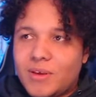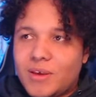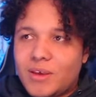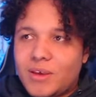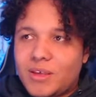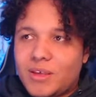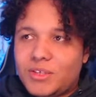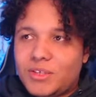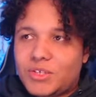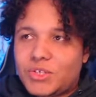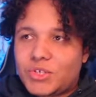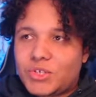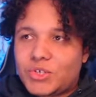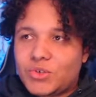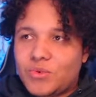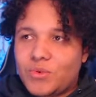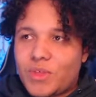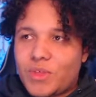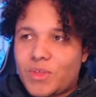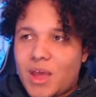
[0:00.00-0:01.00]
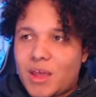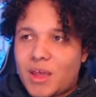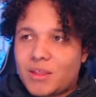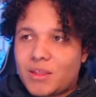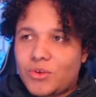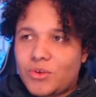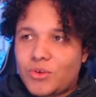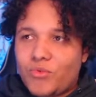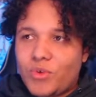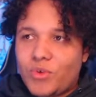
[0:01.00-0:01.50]
It's true that
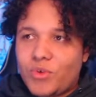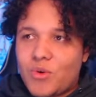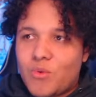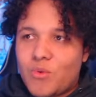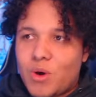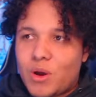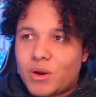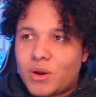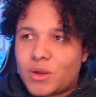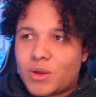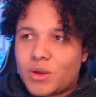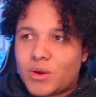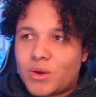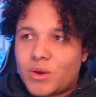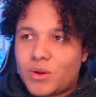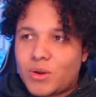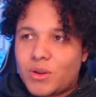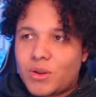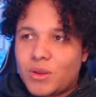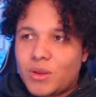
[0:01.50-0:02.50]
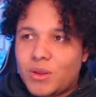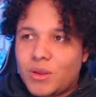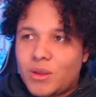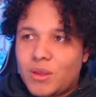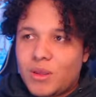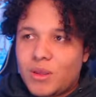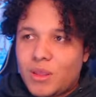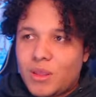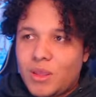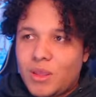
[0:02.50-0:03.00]
the real one could
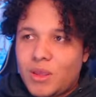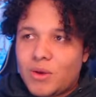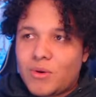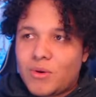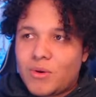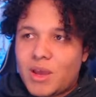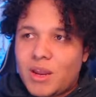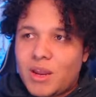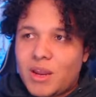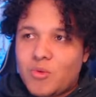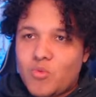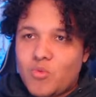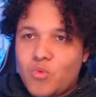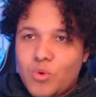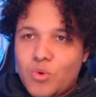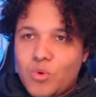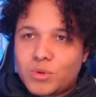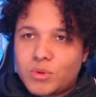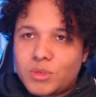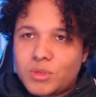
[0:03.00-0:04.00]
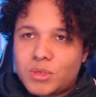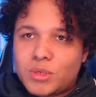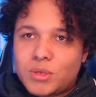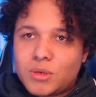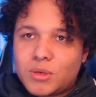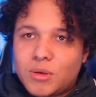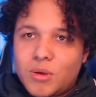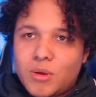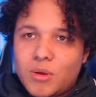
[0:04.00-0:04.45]
heal any wounds,